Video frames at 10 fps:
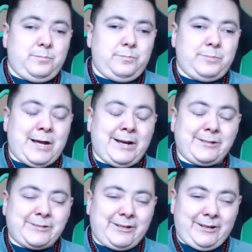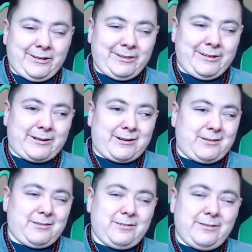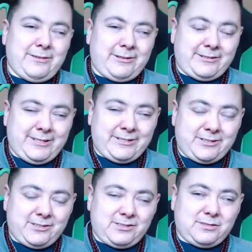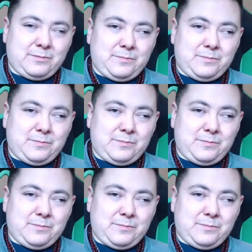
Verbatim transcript: backtalk their their teachers,